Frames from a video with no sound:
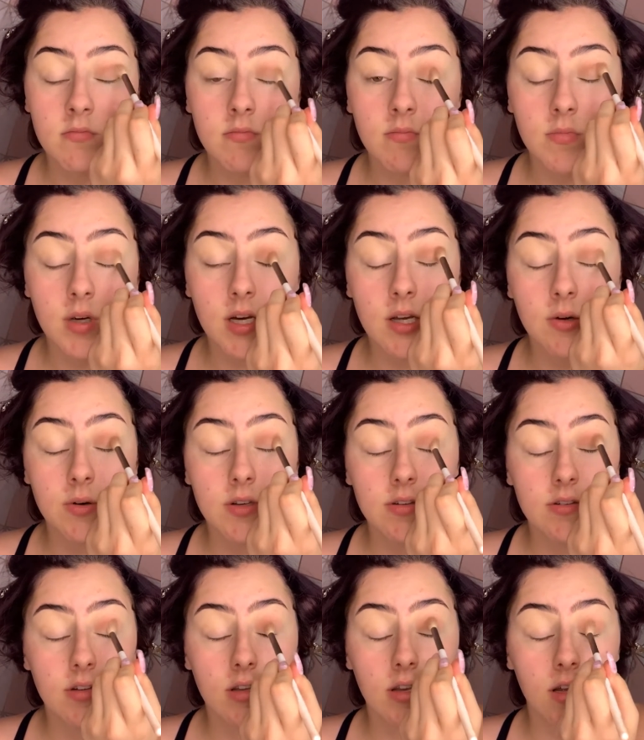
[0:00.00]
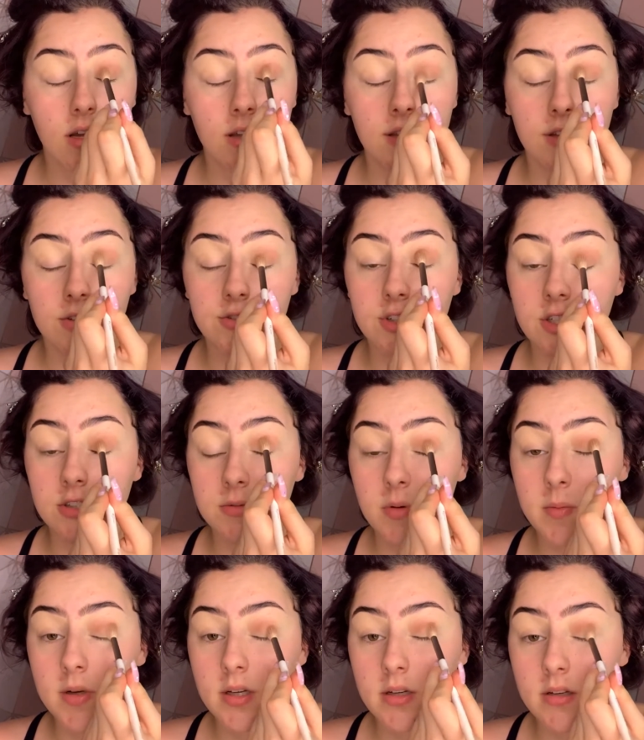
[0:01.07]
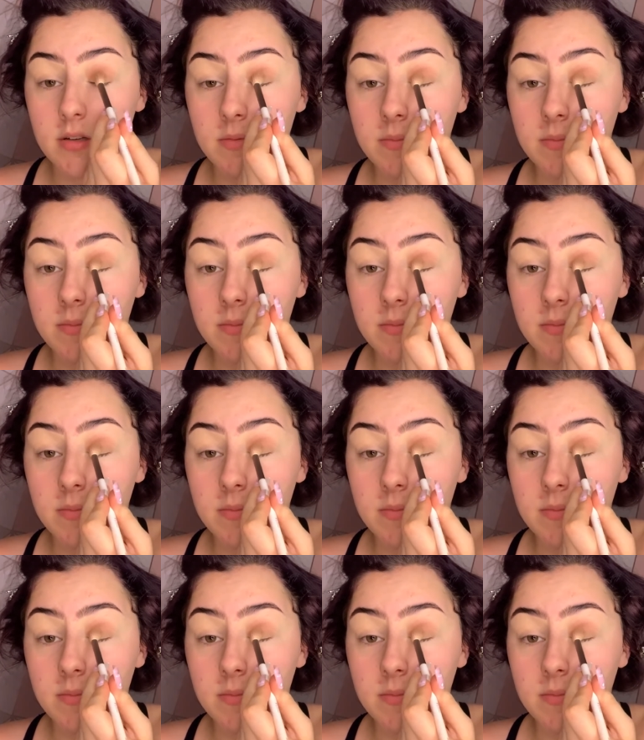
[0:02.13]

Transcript: But I always say that and then change my mind.